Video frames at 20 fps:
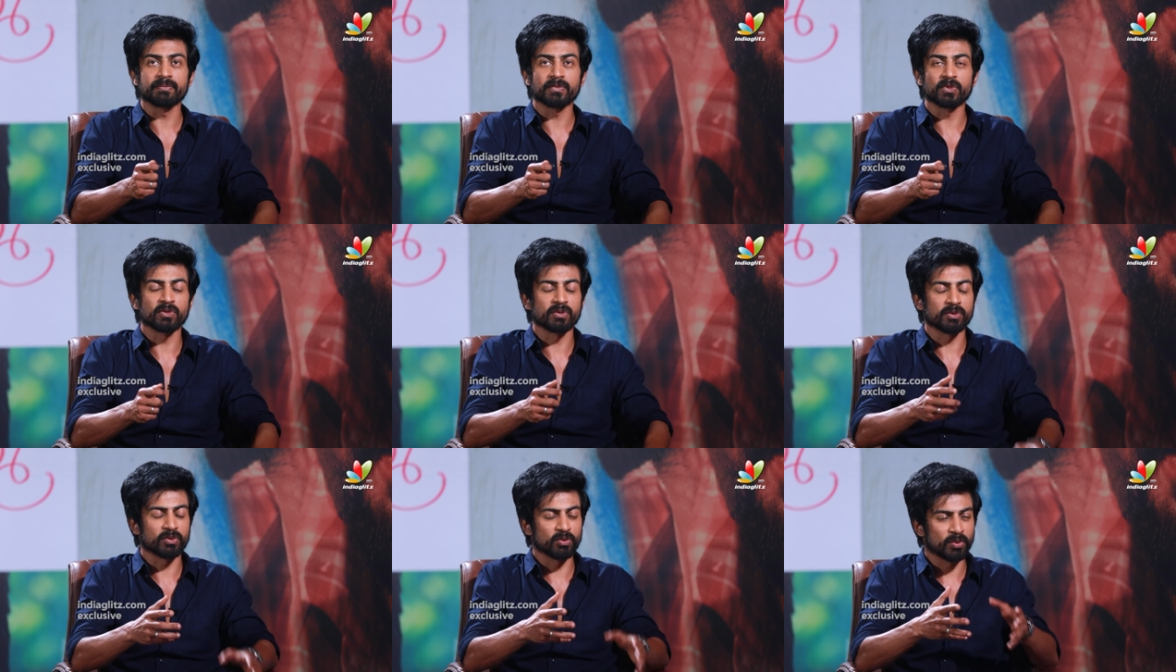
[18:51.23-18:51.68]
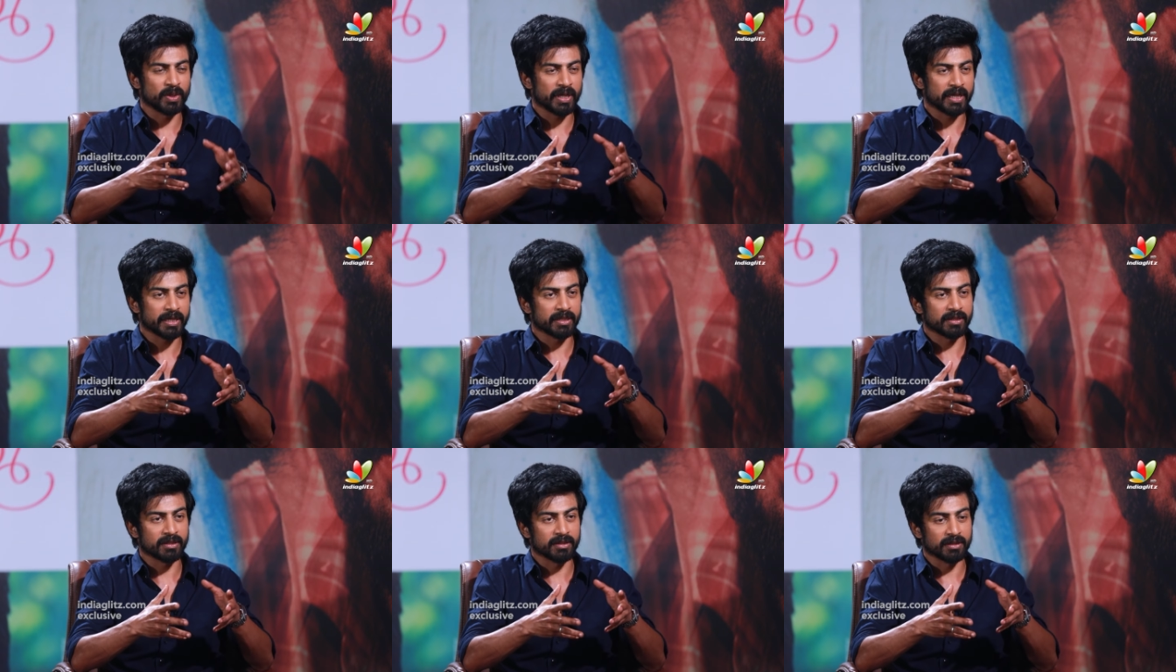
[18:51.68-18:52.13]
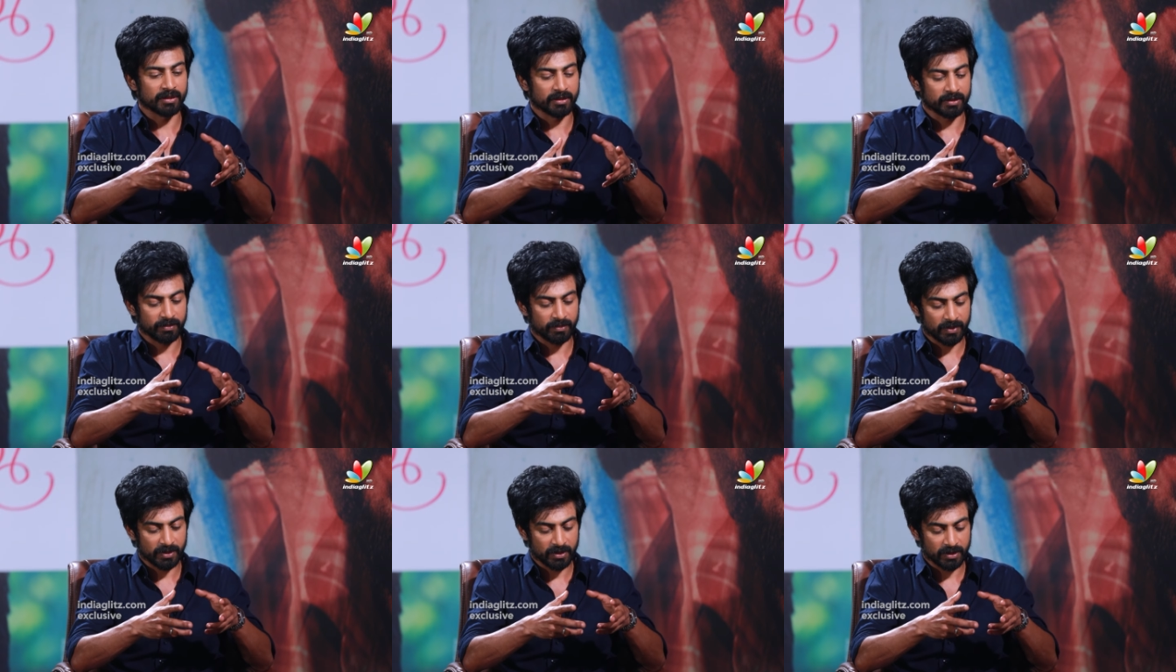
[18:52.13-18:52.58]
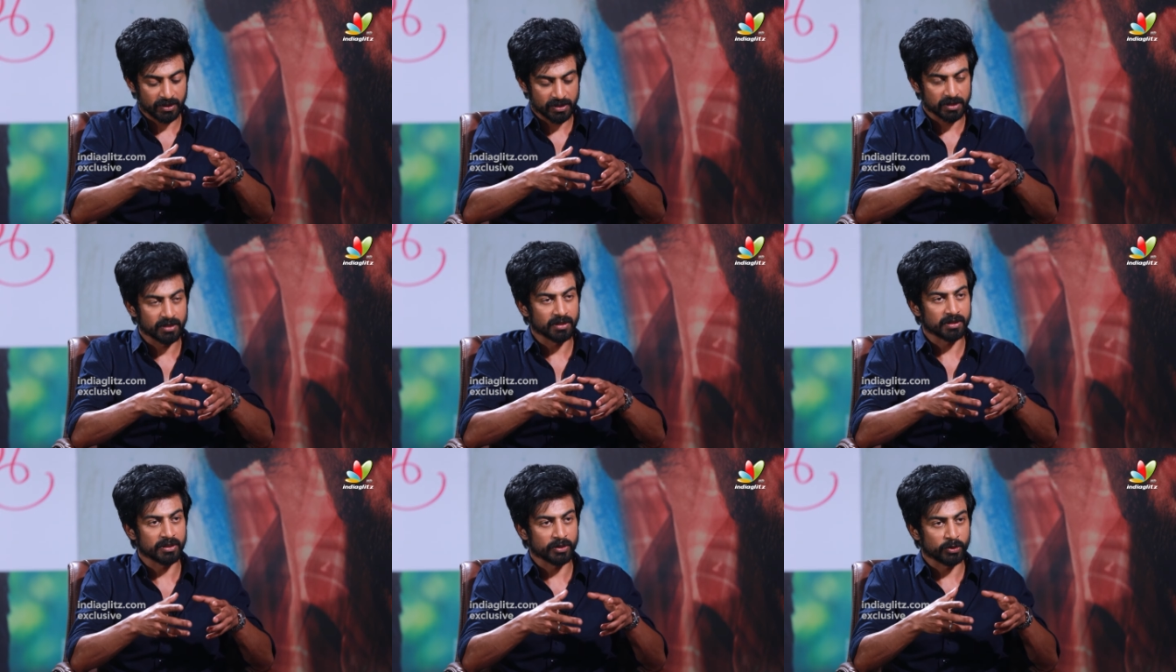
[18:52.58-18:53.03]
you know, you had a
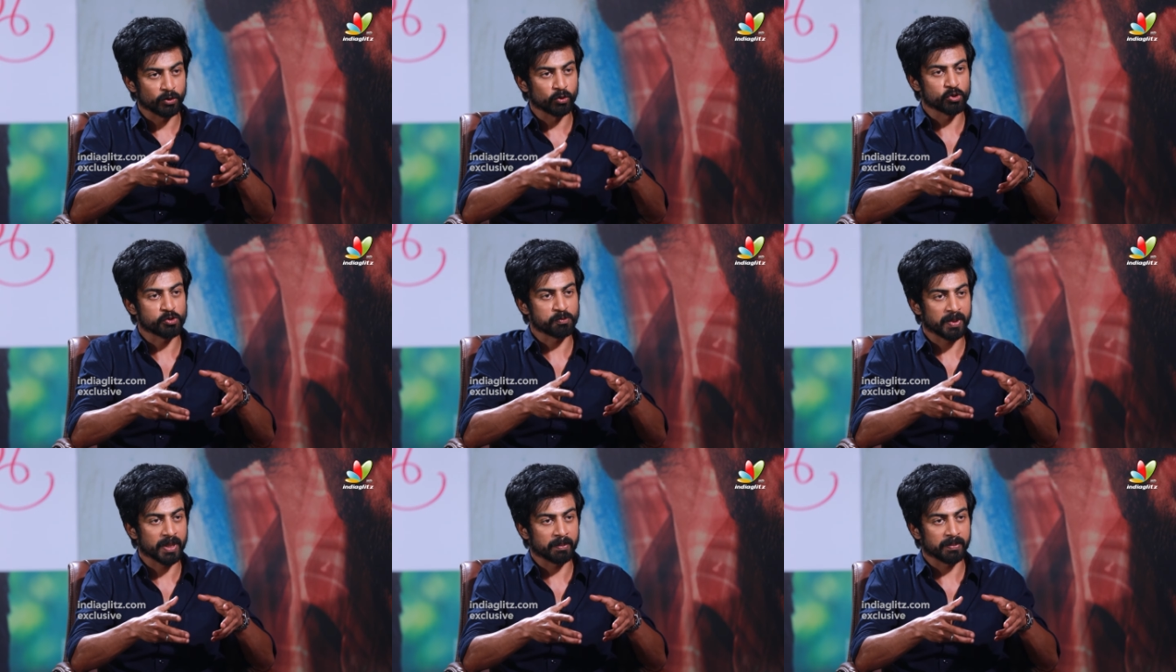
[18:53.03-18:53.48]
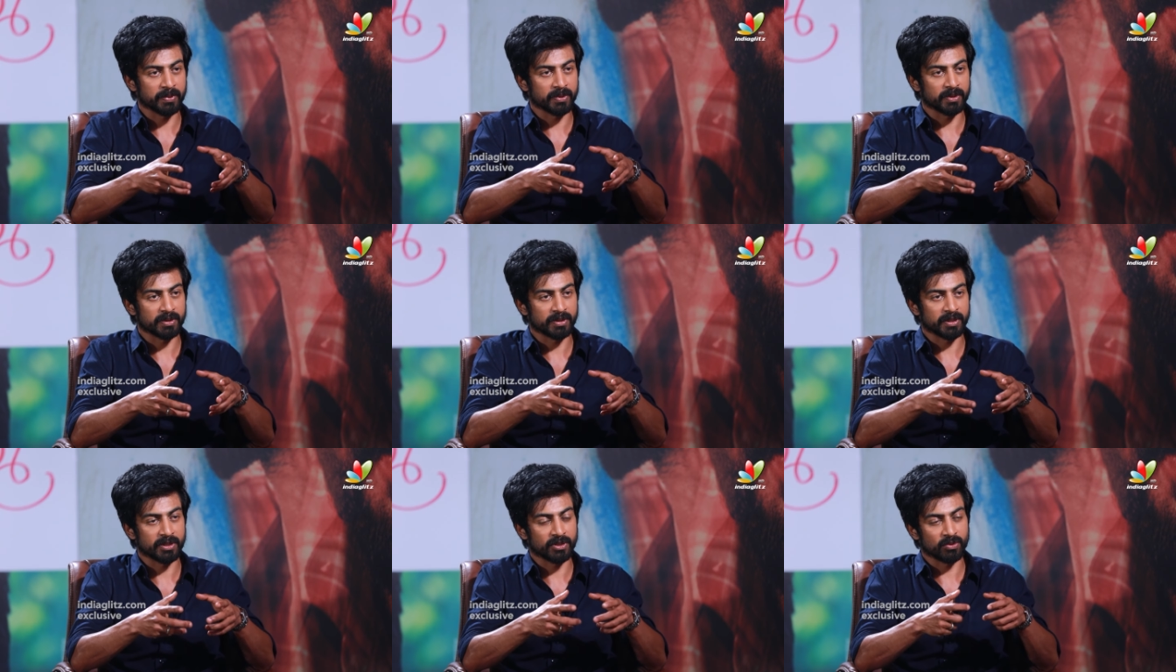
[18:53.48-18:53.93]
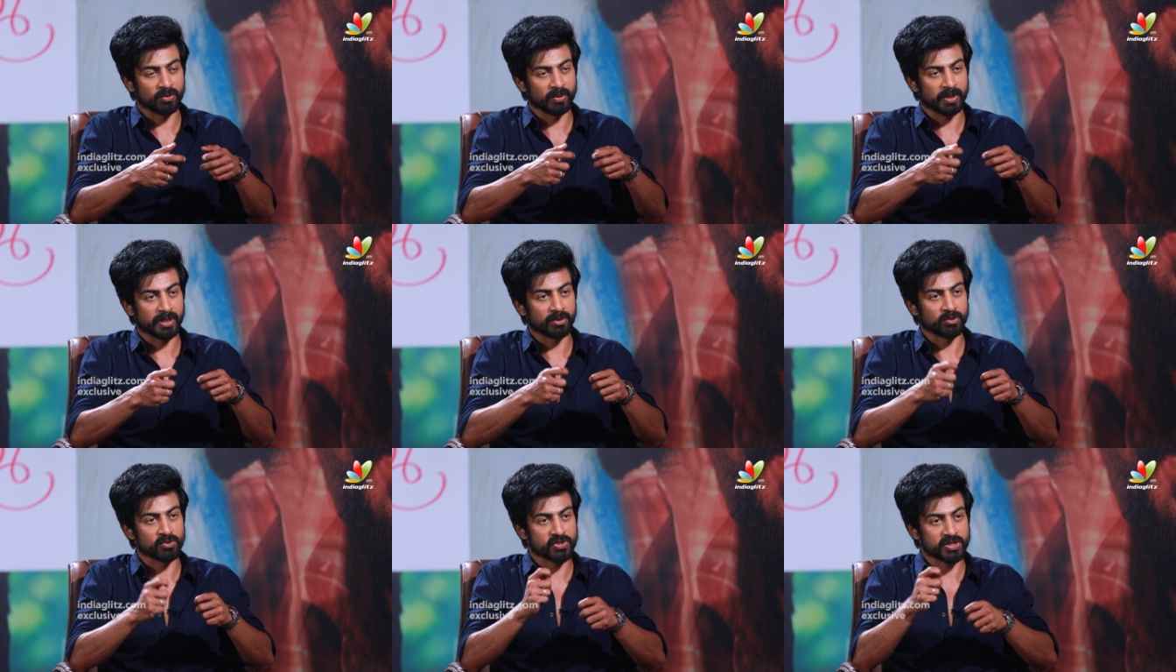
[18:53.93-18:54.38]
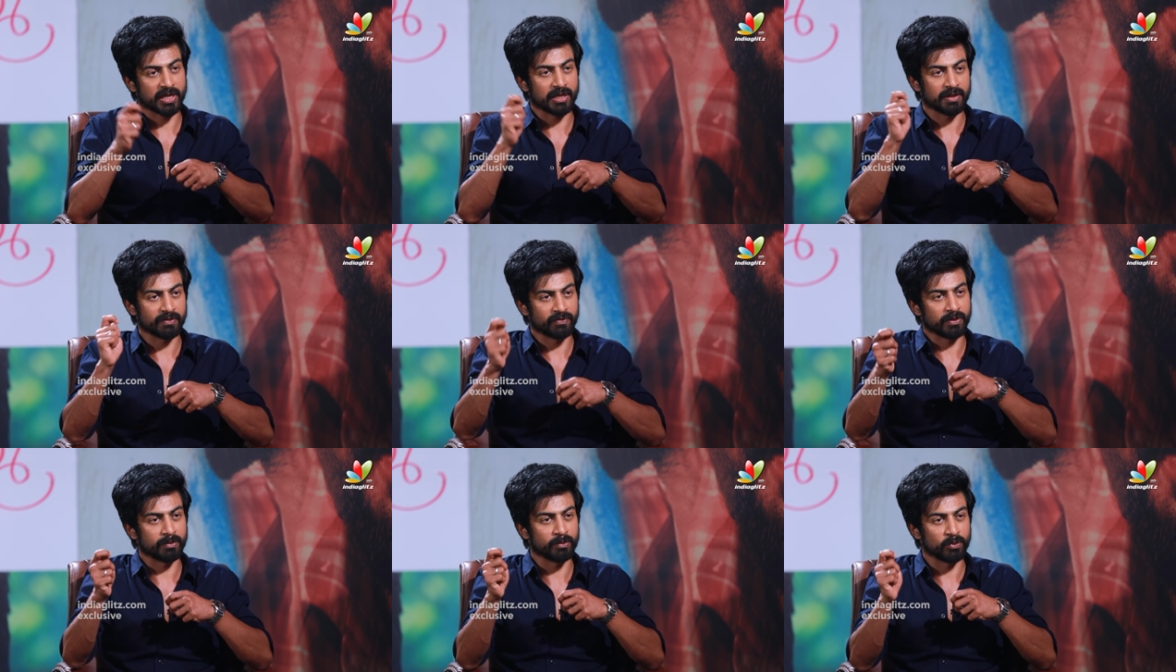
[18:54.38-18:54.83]
certain newspaper that you had to
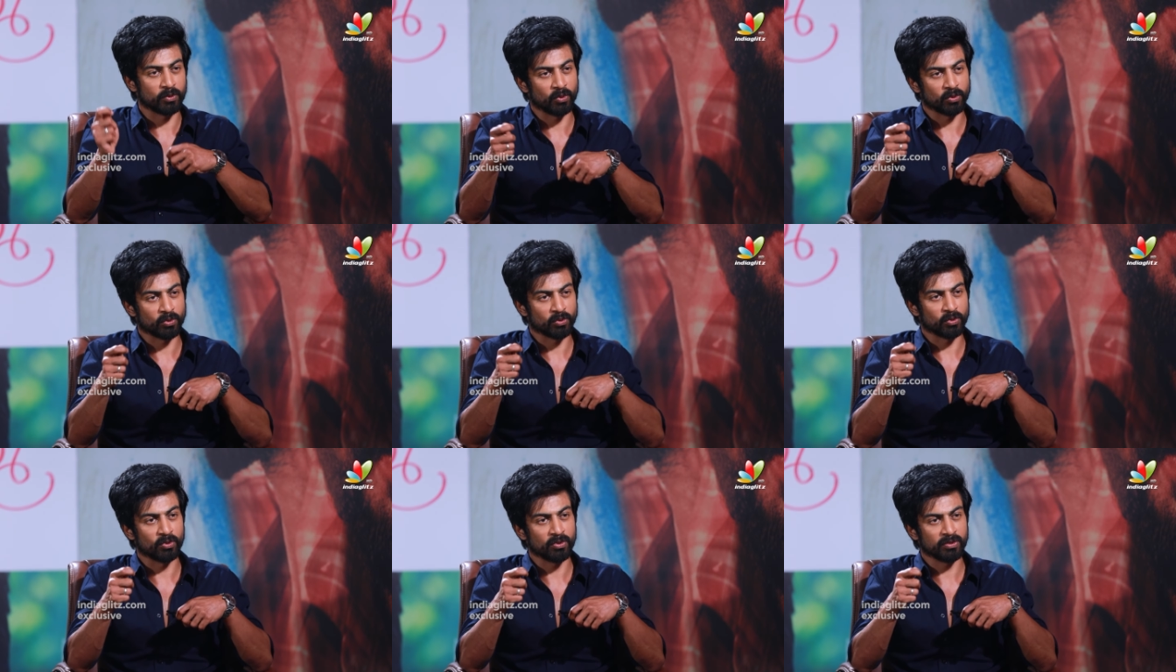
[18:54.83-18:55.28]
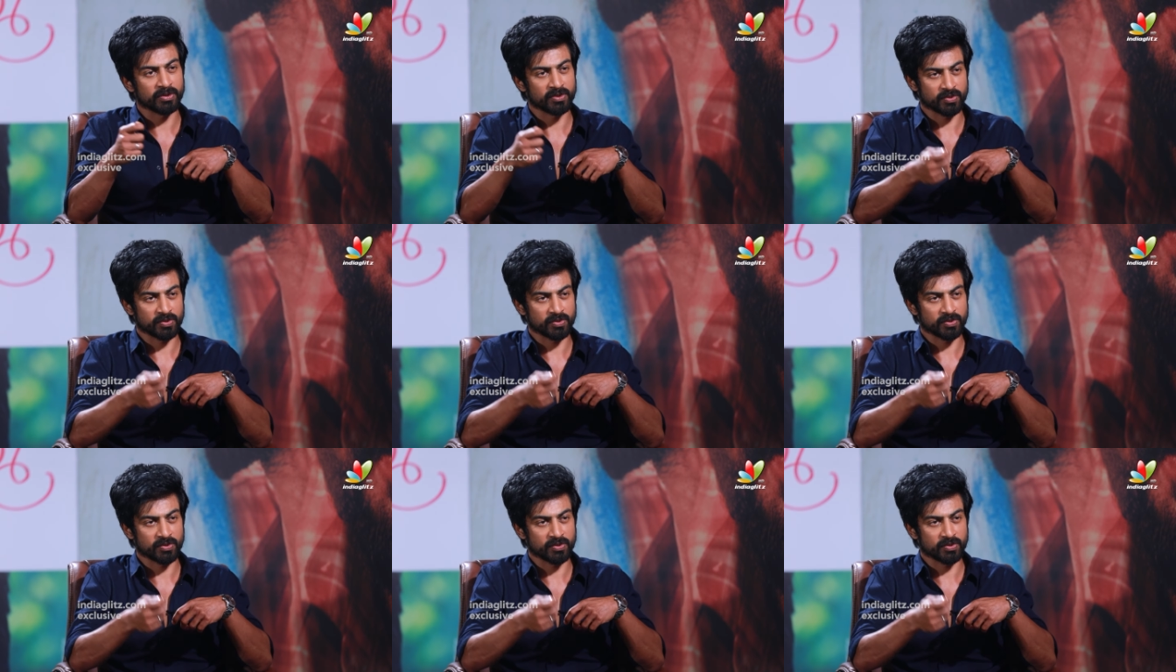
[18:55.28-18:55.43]
sell from door to door.